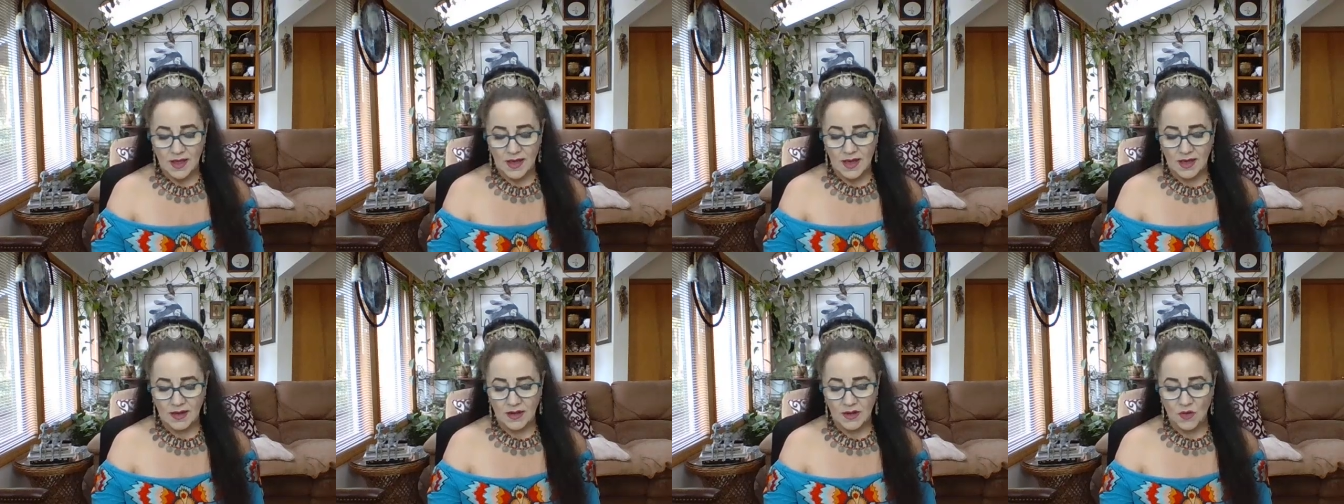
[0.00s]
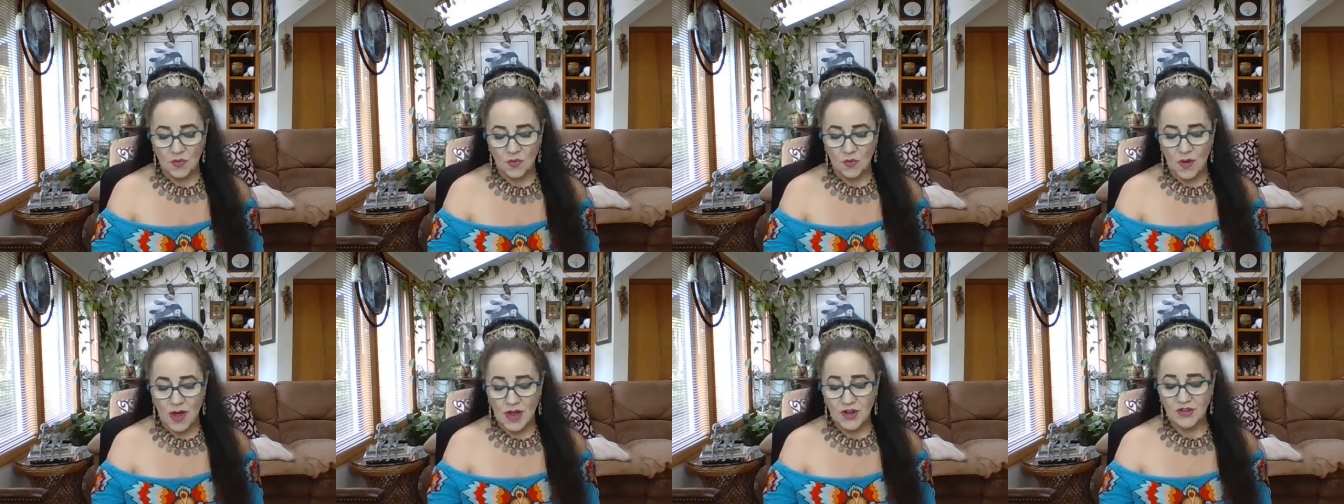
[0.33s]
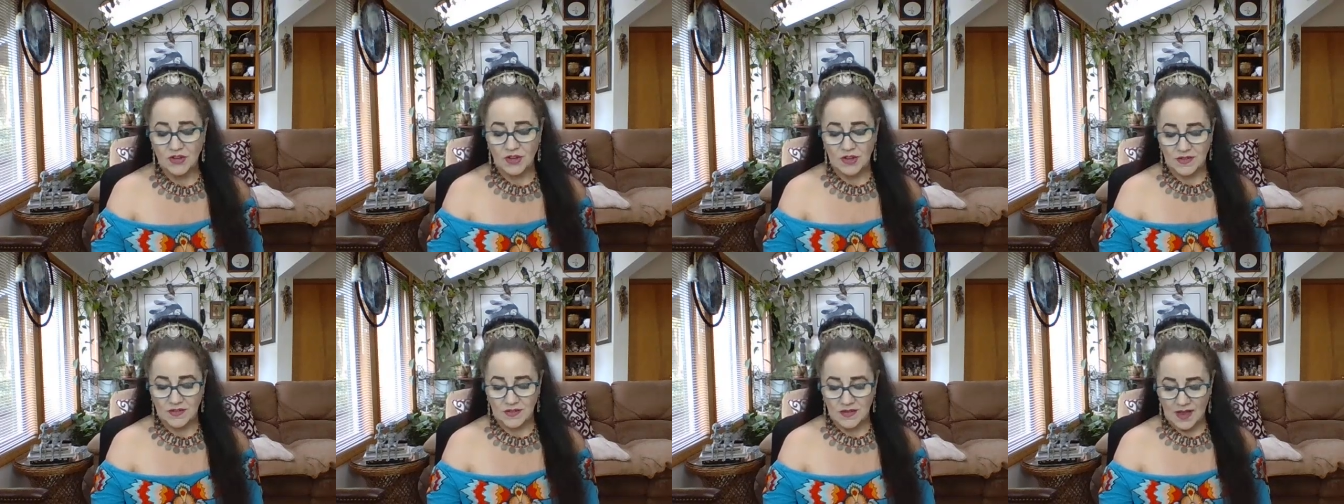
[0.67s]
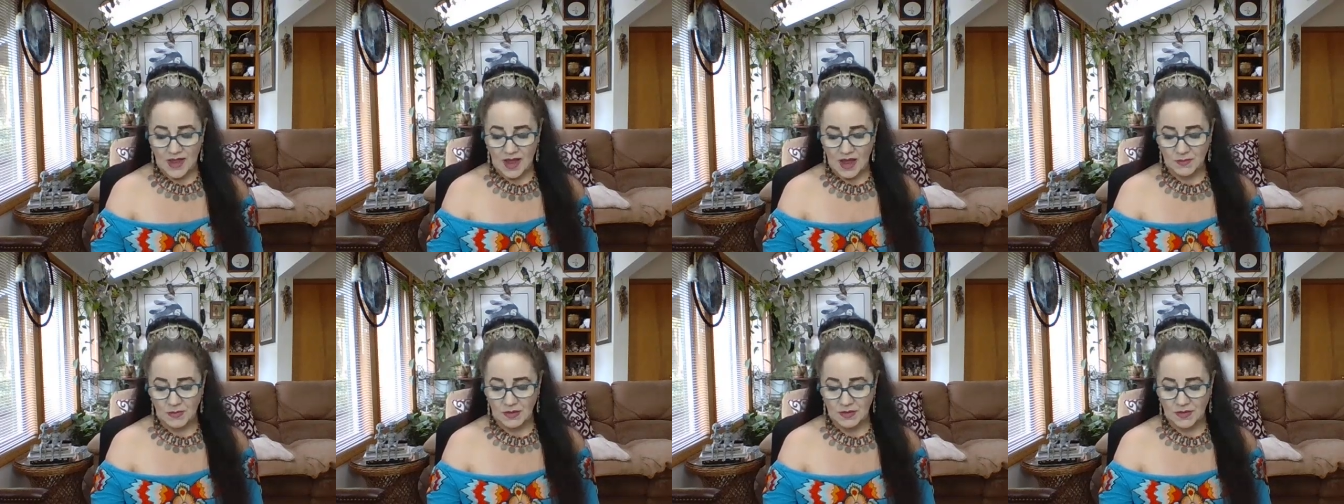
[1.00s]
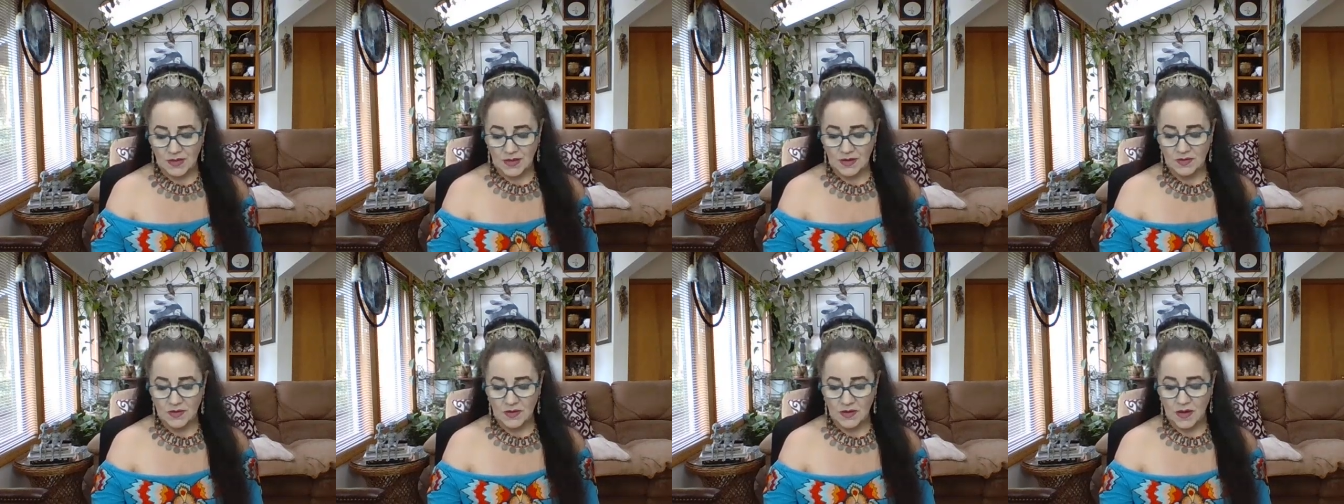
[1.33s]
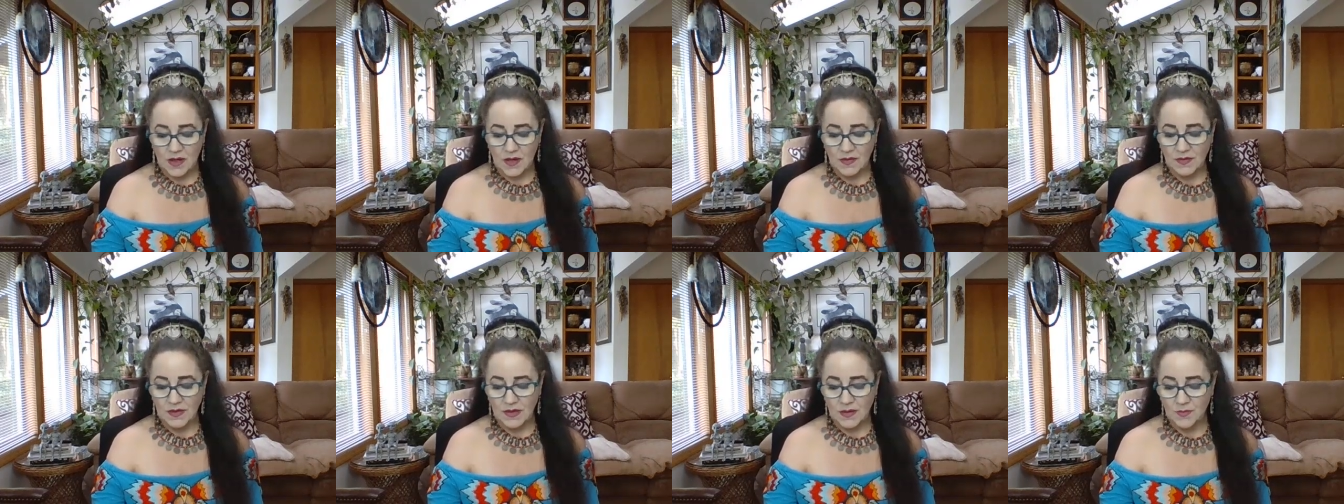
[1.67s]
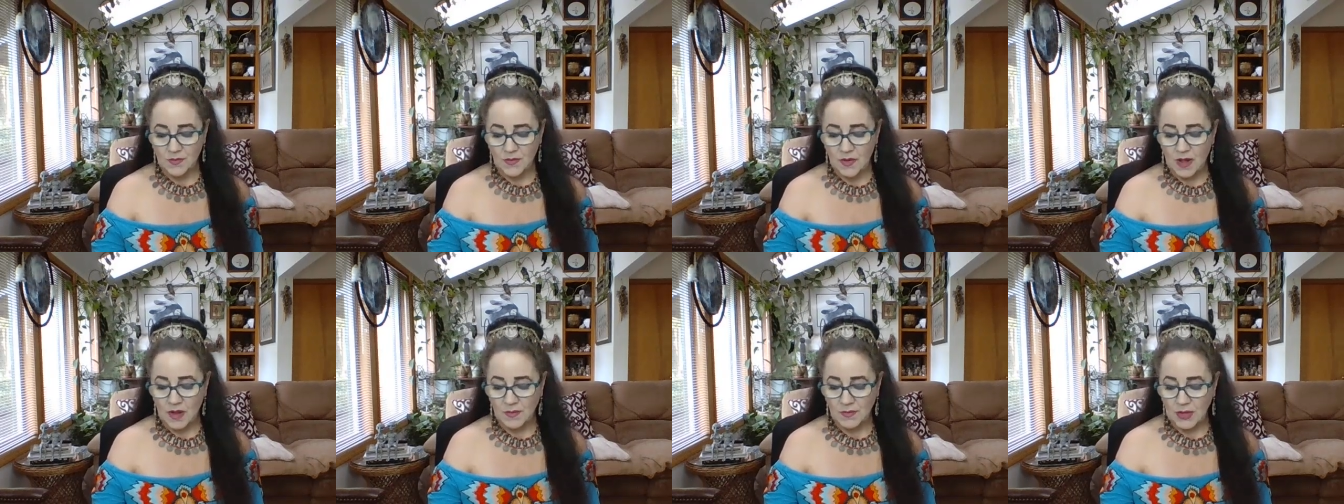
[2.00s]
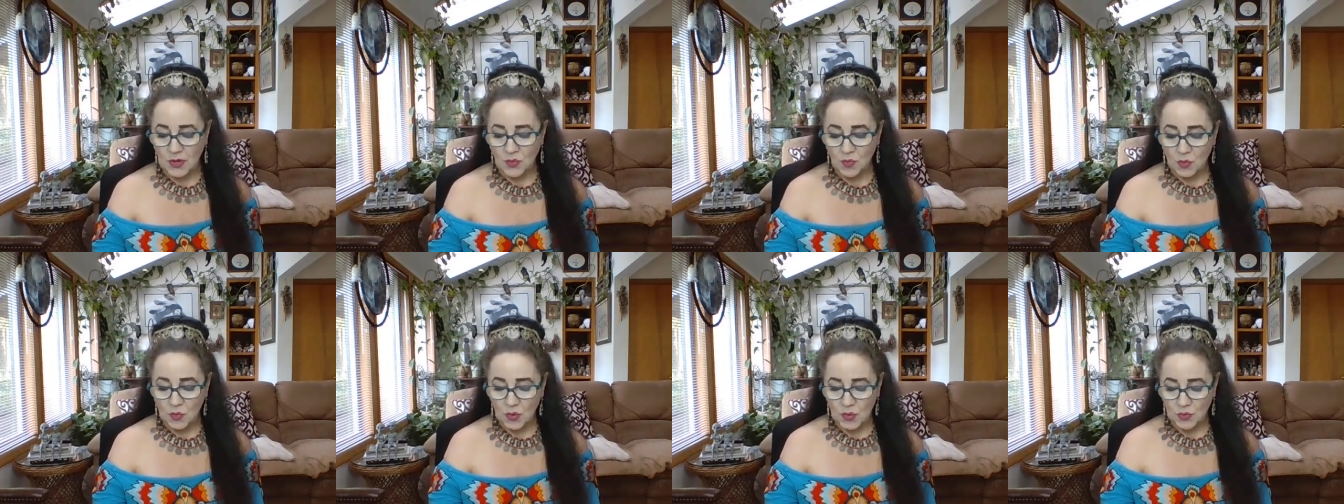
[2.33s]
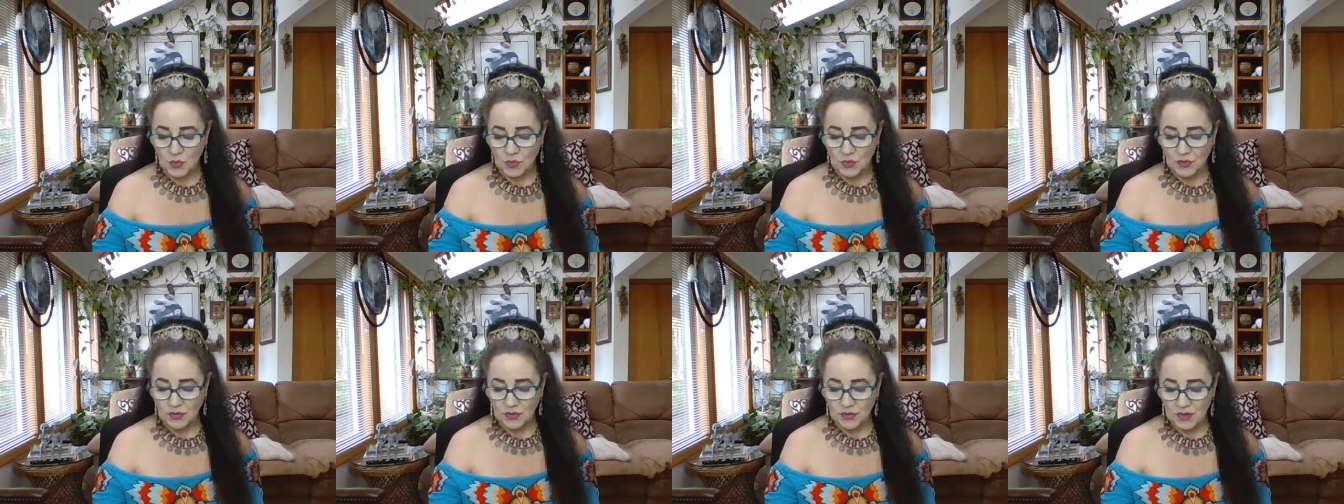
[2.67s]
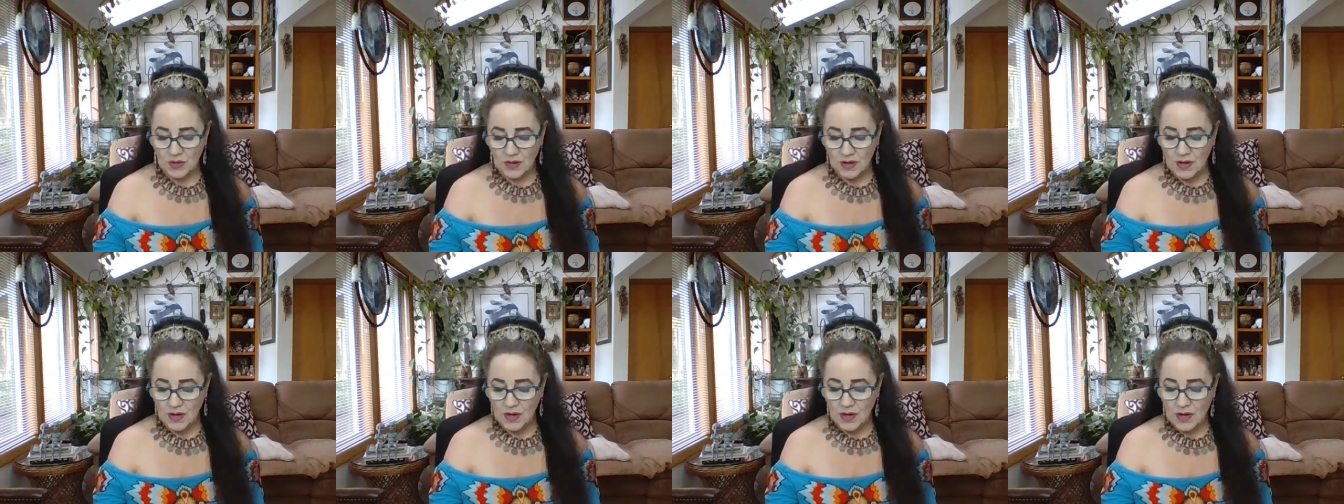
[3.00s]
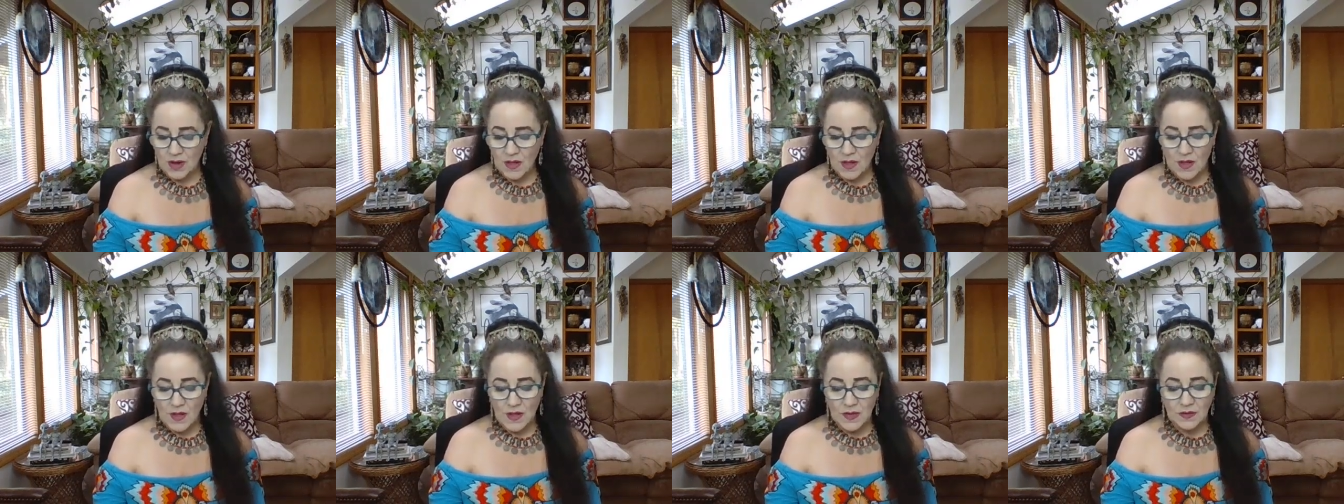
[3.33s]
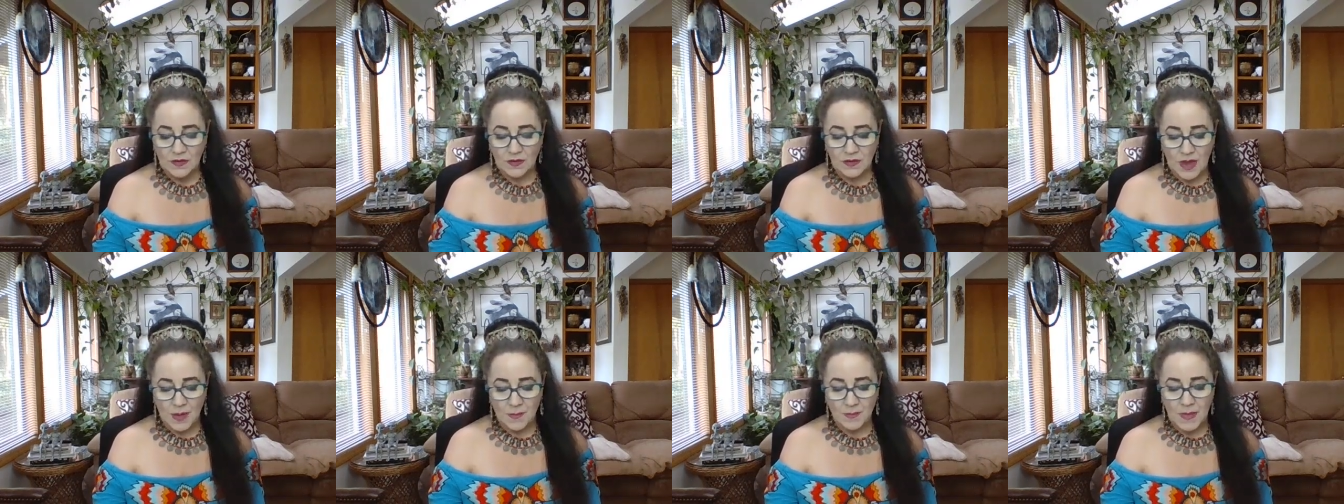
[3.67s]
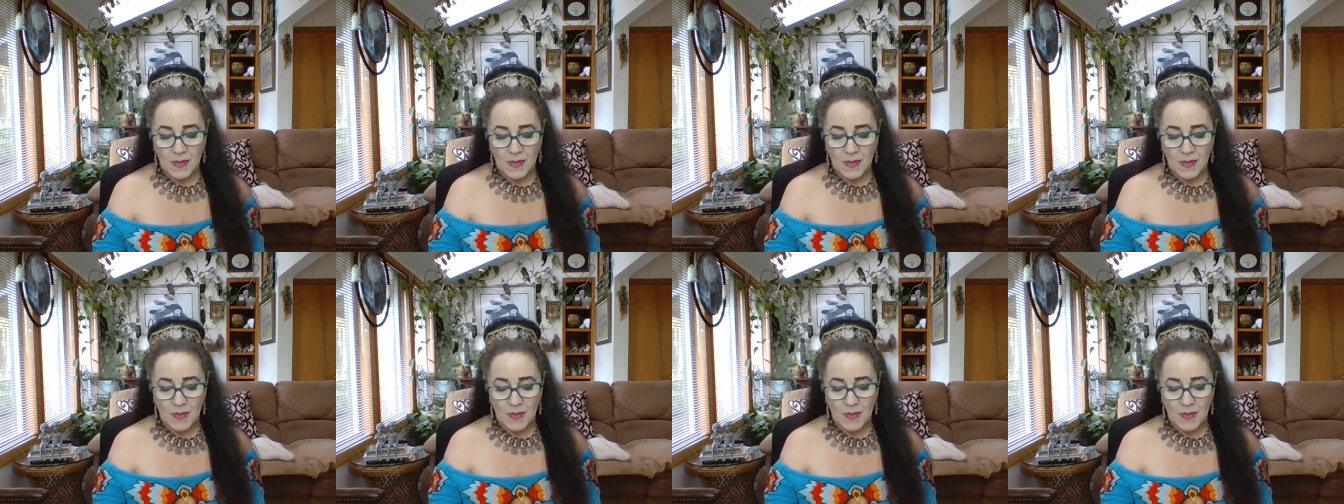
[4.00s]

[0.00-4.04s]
and a wadjet amulet on the embalming wound. Some